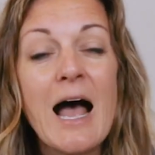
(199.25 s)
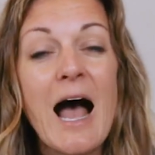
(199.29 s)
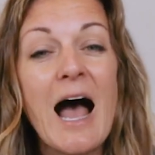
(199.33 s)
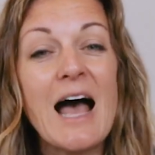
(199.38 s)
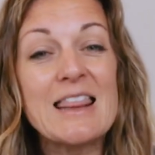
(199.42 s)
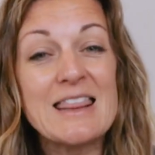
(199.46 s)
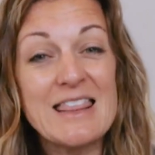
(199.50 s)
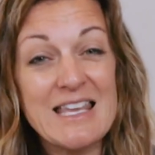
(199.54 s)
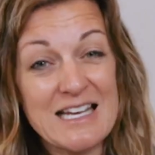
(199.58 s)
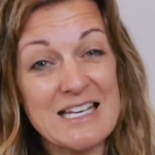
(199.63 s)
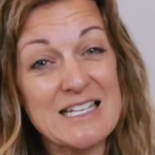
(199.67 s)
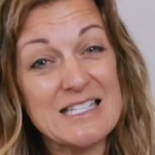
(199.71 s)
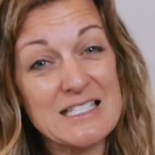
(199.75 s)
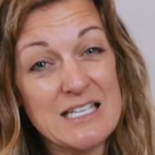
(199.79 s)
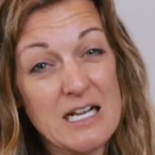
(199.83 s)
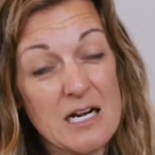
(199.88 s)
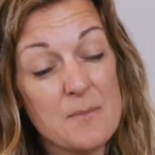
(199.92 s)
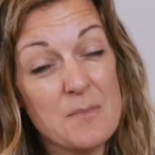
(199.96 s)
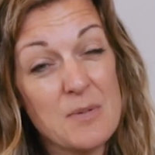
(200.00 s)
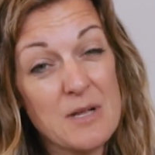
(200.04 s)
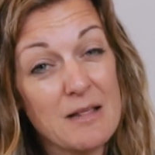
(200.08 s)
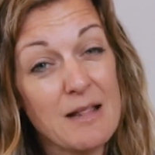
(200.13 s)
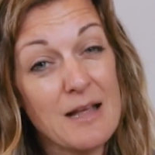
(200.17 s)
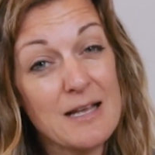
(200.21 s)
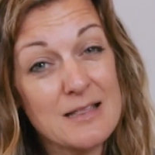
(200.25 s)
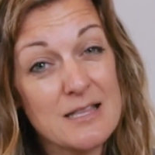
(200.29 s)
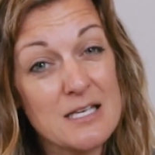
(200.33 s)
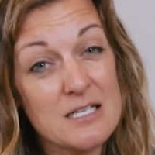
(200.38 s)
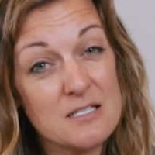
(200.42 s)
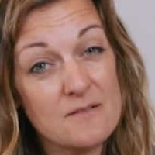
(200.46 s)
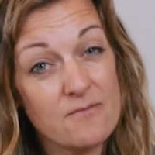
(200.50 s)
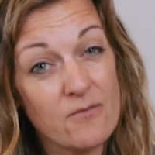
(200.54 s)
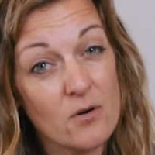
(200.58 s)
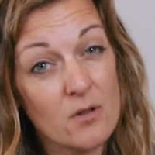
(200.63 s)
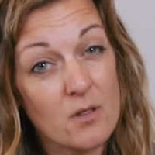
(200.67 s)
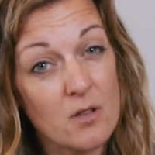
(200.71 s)
I think it's going to be like
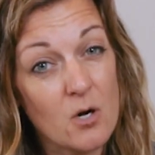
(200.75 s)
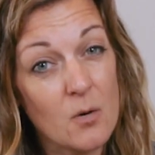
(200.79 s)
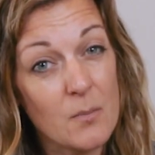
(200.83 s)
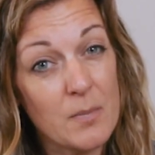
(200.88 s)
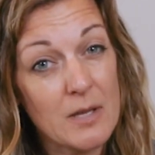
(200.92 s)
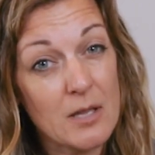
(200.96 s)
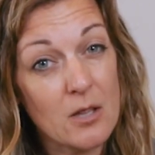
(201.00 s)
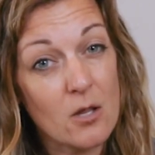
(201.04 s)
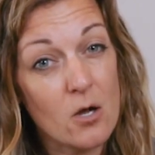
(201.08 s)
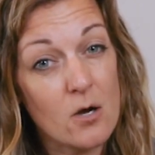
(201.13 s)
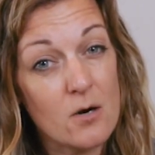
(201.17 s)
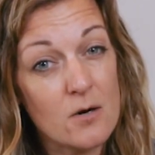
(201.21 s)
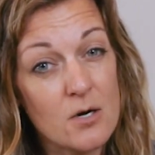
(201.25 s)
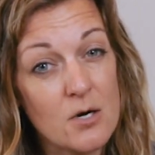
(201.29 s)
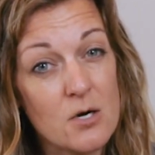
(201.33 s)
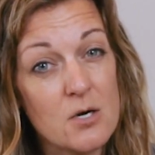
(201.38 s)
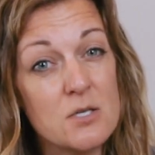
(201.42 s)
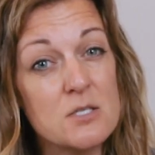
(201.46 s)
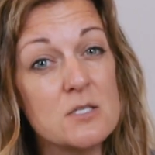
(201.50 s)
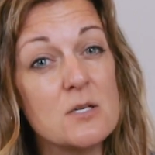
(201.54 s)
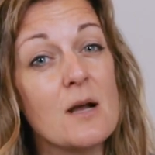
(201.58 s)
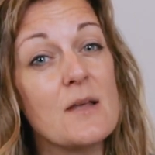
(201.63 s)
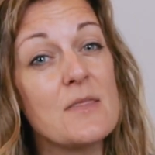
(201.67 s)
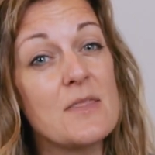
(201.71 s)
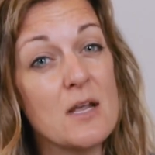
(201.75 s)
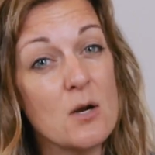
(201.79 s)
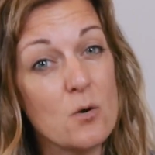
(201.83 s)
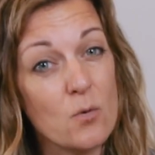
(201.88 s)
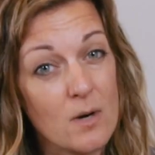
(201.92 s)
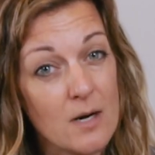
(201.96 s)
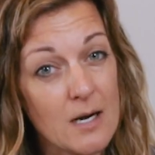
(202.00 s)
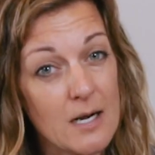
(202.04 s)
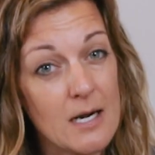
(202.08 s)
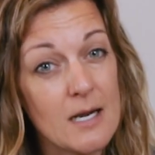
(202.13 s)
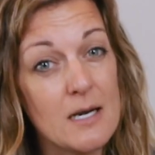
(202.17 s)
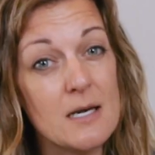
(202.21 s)
this for a little bit longer. So I think
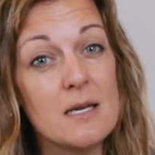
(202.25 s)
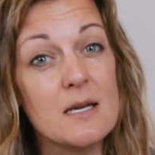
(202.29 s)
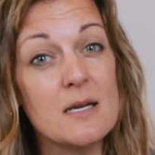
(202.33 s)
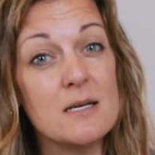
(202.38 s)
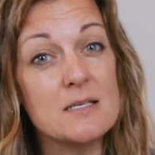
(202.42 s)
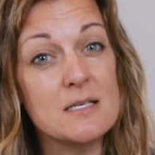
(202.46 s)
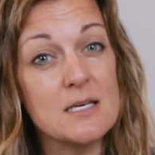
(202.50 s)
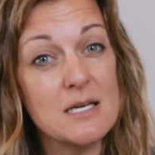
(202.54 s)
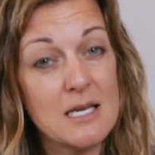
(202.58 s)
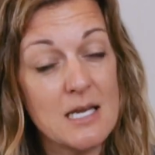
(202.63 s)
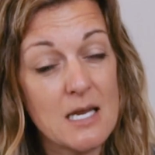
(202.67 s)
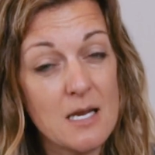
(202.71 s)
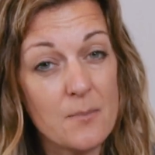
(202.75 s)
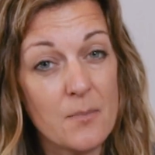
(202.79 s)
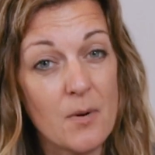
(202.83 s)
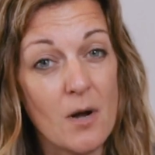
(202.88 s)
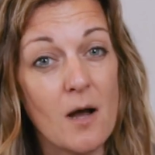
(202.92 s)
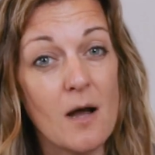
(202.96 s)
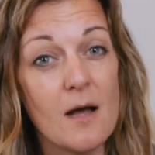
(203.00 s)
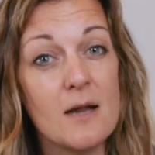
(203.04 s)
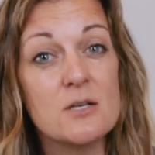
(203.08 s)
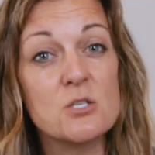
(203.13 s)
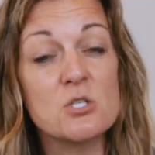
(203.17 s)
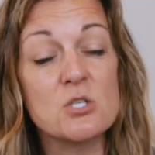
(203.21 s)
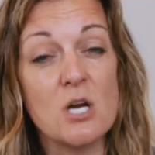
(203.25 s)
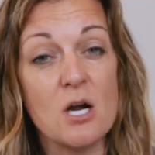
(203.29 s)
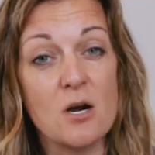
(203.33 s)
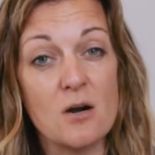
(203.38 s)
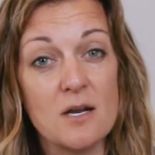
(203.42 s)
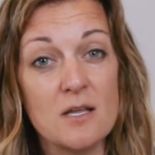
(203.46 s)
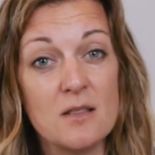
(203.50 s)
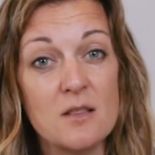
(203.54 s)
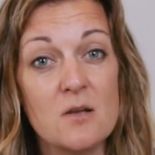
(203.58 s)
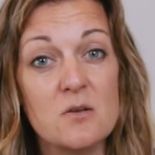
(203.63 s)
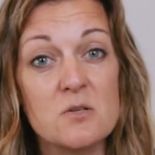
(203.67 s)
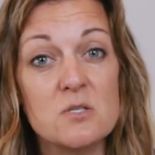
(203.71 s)
we're going to need to keep on
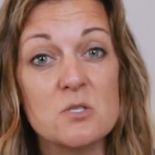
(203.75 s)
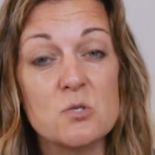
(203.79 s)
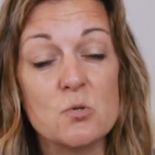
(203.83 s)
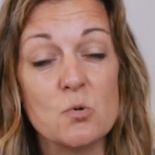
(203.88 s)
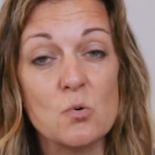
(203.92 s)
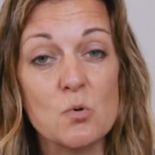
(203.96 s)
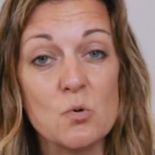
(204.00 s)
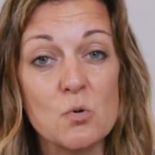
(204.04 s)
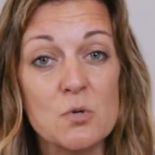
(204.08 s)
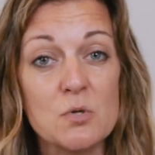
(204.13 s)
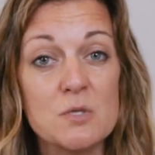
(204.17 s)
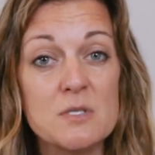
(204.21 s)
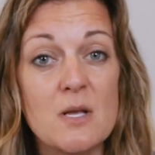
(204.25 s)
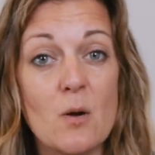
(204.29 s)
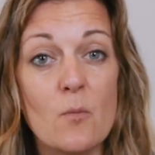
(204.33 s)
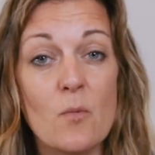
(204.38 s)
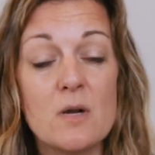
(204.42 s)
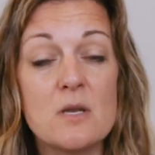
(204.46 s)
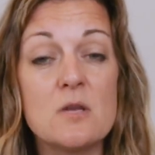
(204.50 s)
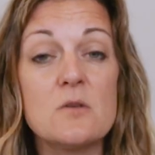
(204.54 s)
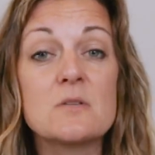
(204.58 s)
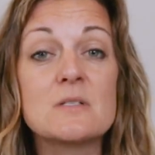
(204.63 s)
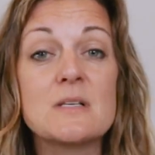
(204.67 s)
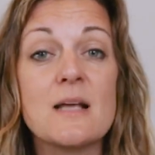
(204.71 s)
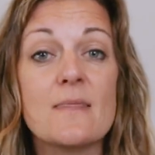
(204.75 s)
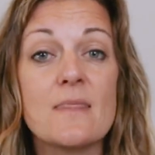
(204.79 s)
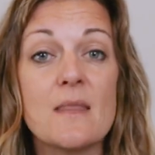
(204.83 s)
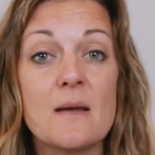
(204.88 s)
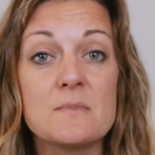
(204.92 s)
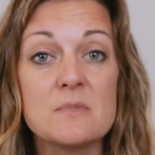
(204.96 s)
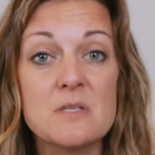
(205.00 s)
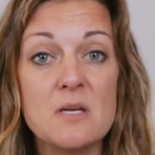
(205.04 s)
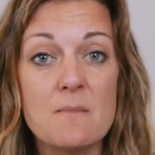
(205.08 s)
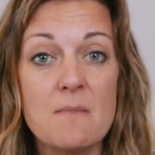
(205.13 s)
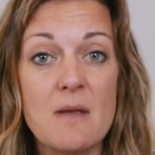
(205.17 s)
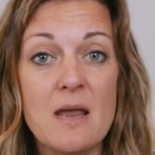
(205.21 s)
sharing those tools. And when you send
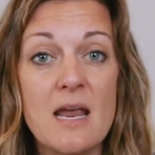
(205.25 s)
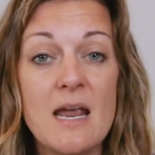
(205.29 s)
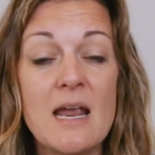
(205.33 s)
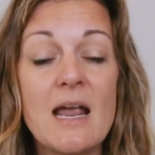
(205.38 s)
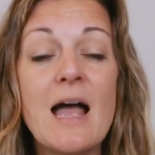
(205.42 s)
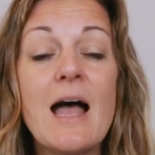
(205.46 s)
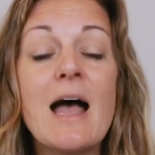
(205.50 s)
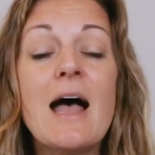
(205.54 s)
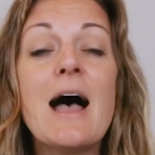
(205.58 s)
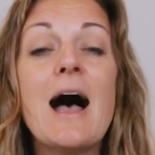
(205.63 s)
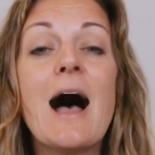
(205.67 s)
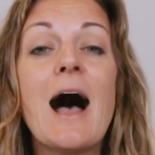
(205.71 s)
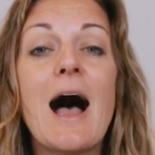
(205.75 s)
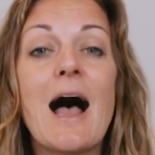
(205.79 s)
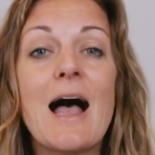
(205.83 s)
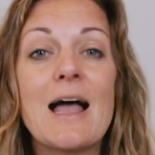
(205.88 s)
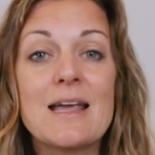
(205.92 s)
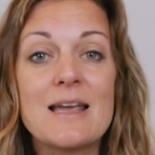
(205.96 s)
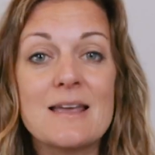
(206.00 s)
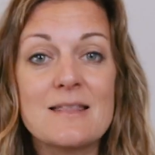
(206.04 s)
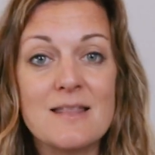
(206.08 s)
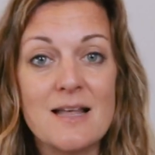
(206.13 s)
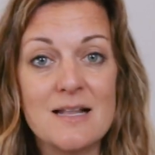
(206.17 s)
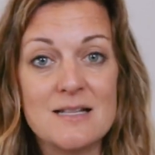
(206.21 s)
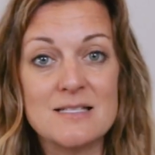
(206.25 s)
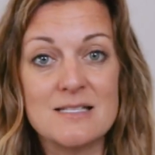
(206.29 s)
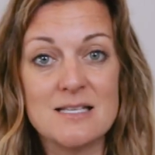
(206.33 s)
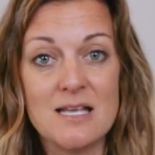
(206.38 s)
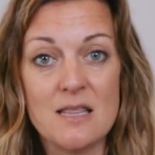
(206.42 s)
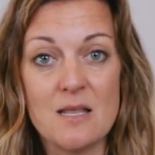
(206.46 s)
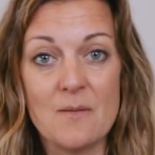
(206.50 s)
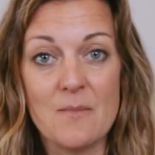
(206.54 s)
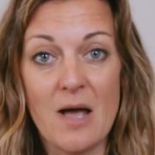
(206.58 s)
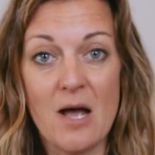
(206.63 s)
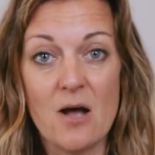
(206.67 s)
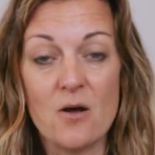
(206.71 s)
them to me, I can then
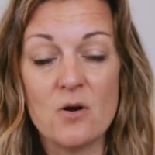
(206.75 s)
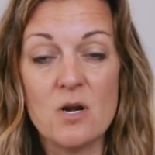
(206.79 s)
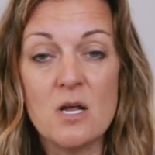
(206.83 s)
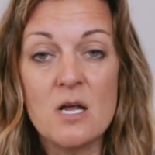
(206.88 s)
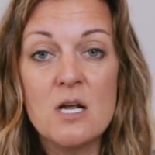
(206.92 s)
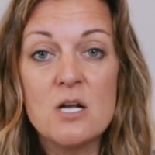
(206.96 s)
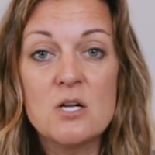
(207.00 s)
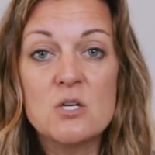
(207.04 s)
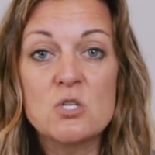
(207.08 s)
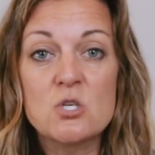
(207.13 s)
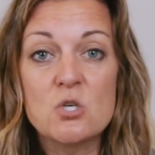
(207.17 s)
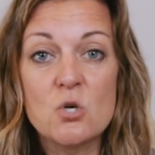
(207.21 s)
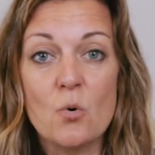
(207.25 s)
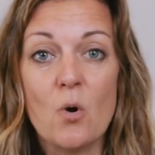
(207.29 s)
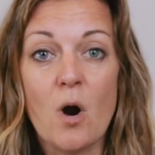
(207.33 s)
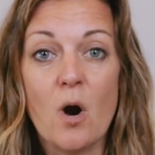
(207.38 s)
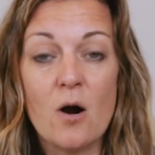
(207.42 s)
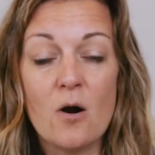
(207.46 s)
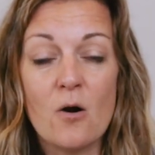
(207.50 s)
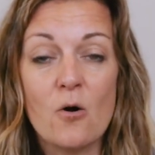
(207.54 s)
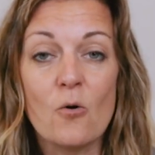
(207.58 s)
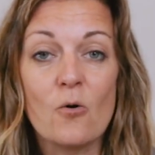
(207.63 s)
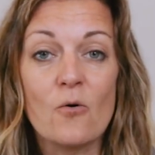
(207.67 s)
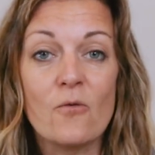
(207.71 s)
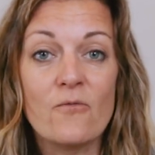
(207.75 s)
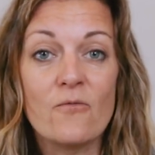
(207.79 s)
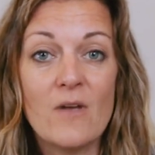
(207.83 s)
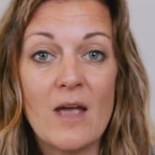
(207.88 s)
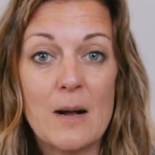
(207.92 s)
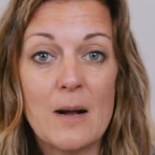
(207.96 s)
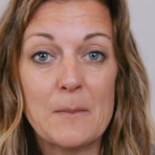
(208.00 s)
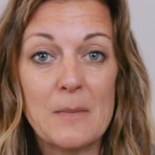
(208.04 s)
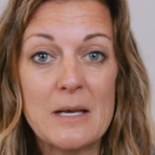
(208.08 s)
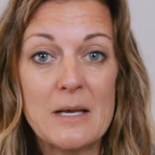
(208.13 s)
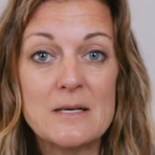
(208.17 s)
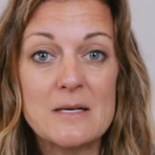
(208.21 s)
send them out to our whole
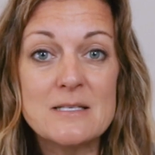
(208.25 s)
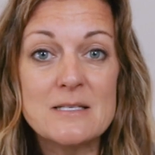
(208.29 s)
family.